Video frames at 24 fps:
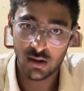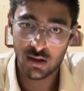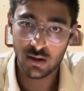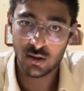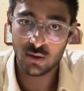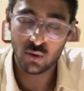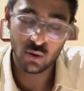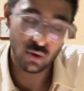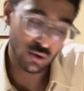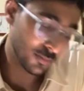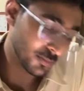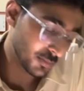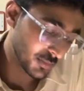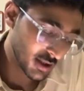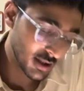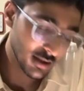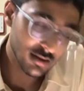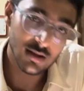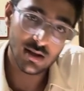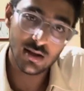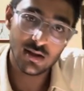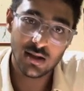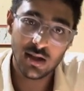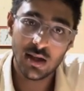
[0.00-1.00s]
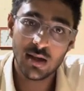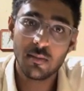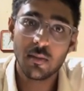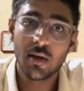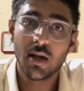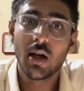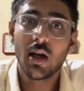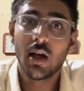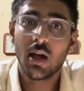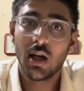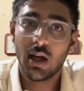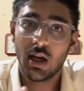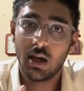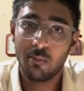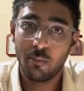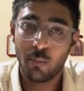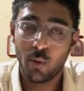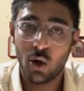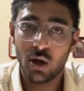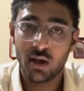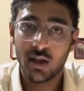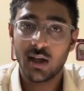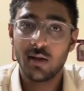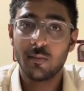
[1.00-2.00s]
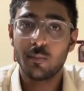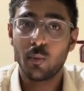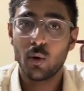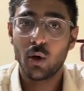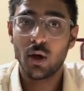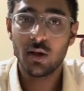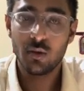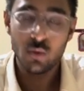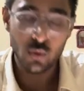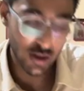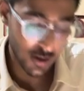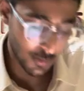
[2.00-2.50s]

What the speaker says: This is a important point to remember.